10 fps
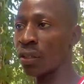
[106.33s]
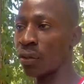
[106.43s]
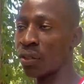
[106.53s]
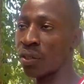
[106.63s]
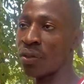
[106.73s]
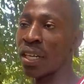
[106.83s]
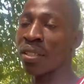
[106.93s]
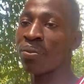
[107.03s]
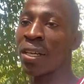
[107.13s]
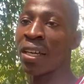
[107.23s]
construct
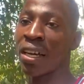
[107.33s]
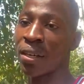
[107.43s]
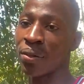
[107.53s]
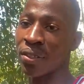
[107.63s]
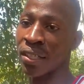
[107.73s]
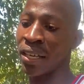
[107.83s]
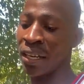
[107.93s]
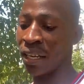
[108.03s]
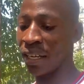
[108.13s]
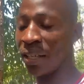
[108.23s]
my house.
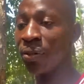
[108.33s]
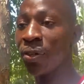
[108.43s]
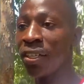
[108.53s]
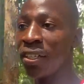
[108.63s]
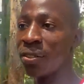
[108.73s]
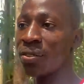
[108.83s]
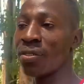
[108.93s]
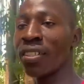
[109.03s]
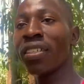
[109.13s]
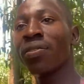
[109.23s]
Anyway, on
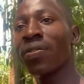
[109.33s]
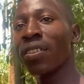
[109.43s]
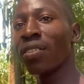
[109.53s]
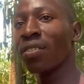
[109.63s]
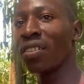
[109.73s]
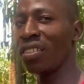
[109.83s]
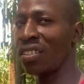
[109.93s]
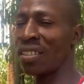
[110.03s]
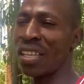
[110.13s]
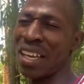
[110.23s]
today's video, it's
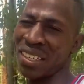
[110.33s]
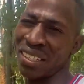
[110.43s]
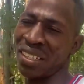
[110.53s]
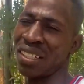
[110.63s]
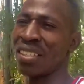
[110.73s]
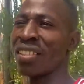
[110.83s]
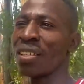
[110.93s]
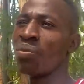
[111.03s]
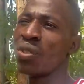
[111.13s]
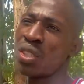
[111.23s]
sad, it's
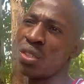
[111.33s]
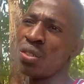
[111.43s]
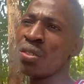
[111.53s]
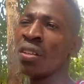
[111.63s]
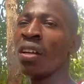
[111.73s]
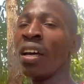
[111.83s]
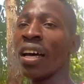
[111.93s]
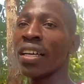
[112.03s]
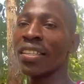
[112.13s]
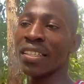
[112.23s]
emotional,
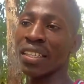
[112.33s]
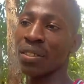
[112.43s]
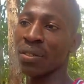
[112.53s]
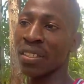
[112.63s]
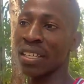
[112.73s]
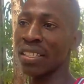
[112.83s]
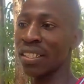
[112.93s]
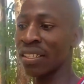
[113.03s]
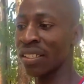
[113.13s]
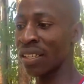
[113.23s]
as the title
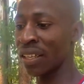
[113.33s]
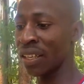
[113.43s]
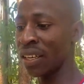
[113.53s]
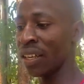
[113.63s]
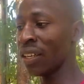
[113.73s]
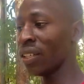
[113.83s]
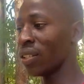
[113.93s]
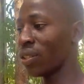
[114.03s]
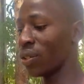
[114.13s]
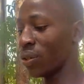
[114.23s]
suggests.
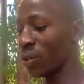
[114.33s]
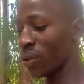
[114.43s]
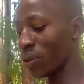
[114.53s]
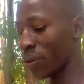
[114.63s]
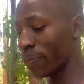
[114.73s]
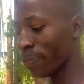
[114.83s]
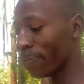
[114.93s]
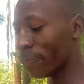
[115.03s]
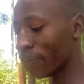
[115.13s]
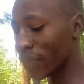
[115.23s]
So
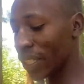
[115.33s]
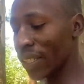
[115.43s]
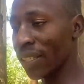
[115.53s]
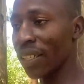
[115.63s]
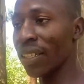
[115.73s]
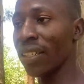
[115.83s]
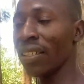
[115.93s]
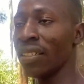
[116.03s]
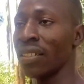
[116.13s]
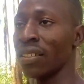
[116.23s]
yesterday,
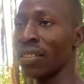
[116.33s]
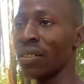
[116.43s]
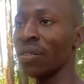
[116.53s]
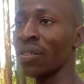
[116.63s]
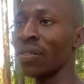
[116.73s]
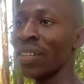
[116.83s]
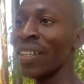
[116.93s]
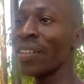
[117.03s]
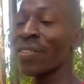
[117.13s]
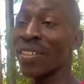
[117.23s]

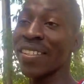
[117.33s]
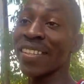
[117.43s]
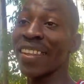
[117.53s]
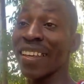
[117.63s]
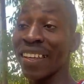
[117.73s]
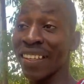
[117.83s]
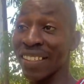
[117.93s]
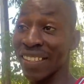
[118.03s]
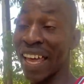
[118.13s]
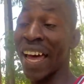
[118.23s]
crazy
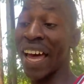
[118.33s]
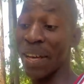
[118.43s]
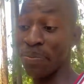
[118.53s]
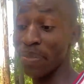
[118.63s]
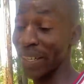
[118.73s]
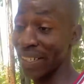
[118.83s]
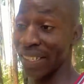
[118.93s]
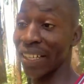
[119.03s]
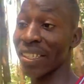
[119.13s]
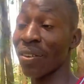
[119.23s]
things happened
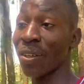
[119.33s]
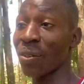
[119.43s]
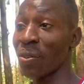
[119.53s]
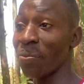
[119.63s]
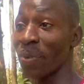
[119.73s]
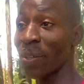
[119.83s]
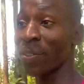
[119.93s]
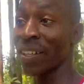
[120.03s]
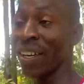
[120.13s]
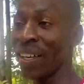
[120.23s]
at our compound.
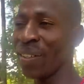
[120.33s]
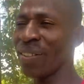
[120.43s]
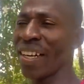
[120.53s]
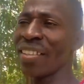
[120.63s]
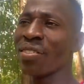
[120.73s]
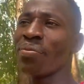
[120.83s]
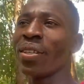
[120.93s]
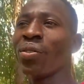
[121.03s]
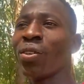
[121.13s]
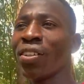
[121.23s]
You guys have
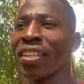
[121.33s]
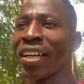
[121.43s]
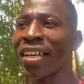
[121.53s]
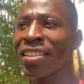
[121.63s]
been warning us